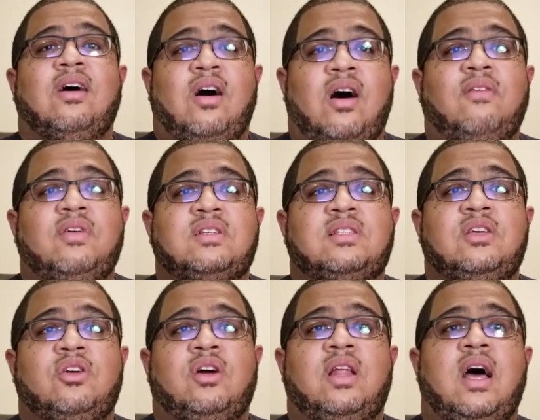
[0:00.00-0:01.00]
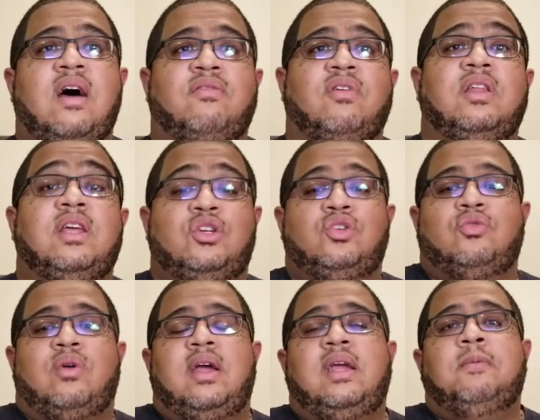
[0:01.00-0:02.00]
obviously you're gonna have an issue,
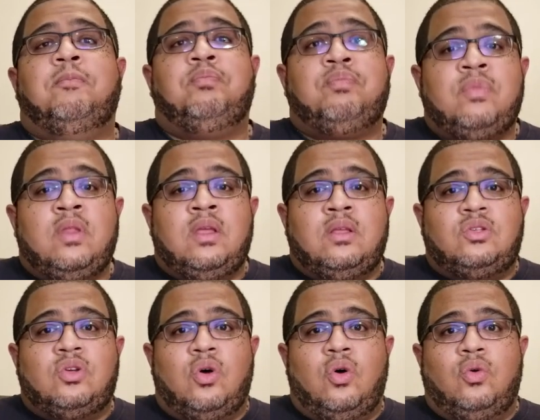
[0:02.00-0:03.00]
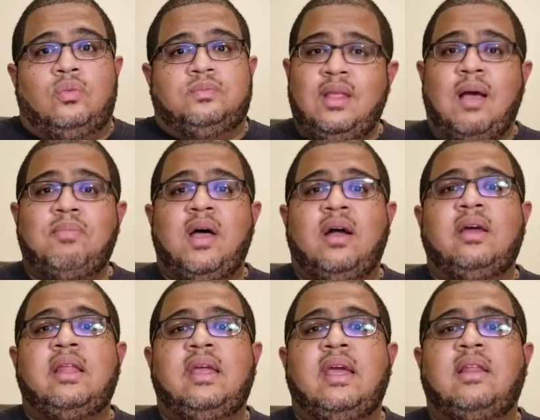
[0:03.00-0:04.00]
right? So I'm not
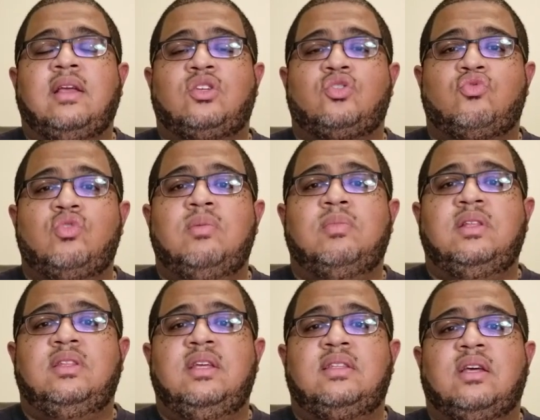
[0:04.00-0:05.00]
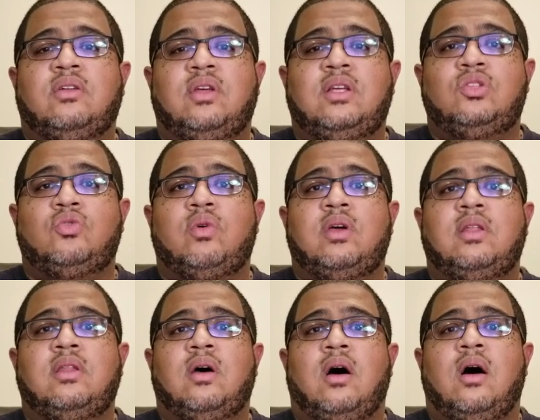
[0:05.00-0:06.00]
gonna get extremely detailed into it,
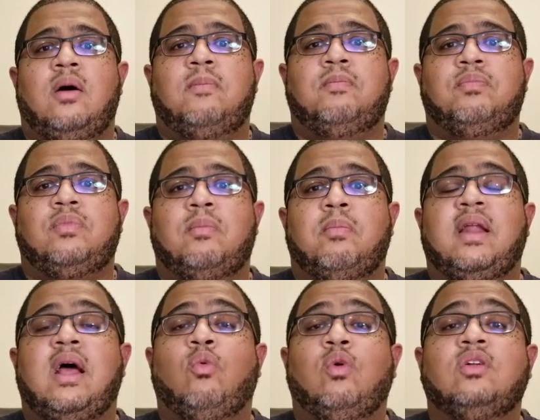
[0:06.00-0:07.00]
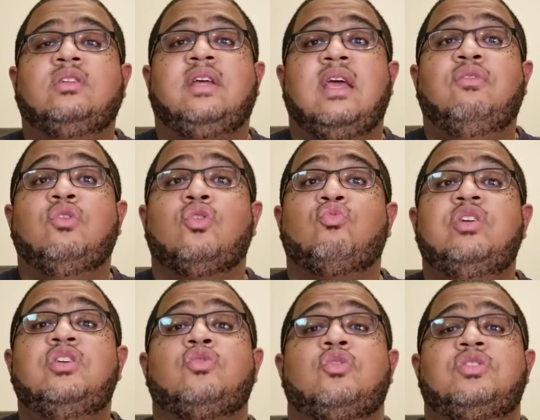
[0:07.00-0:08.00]
but I will give you the
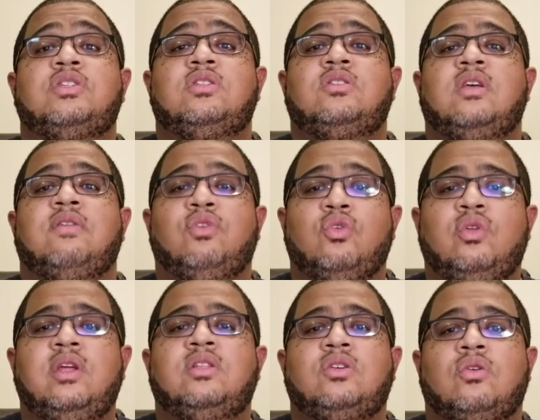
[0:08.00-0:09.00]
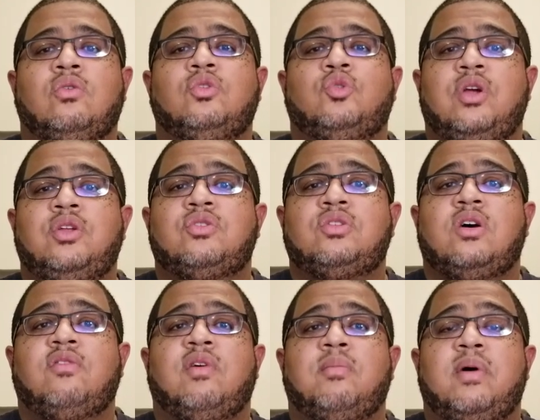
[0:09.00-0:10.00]
resources if you need to go and train
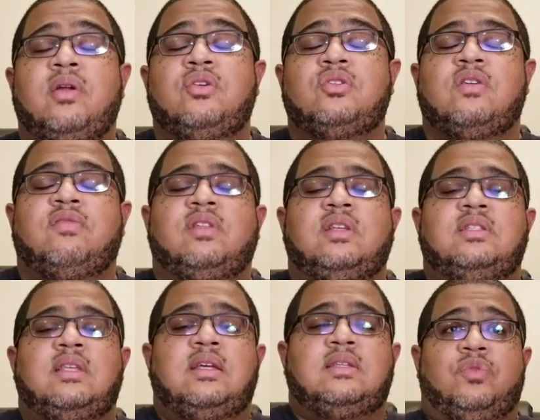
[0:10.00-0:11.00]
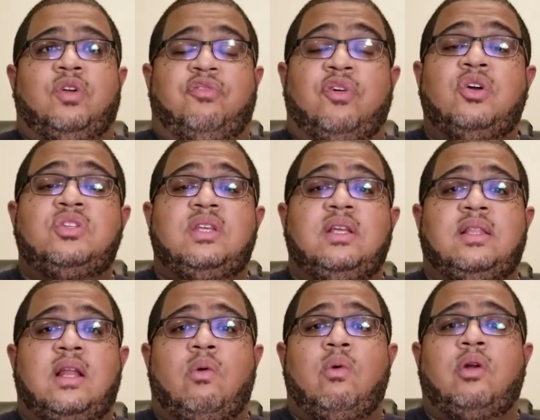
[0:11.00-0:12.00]
yourself and better yourself on these things. The first thing
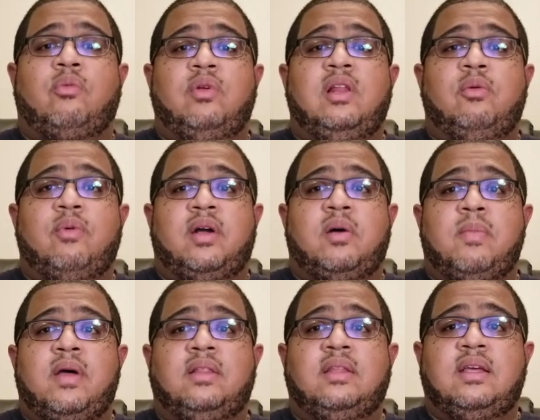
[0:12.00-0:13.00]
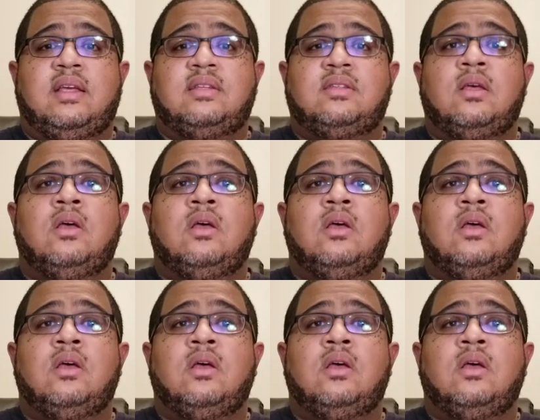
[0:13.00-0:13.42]
that I want to really recommend is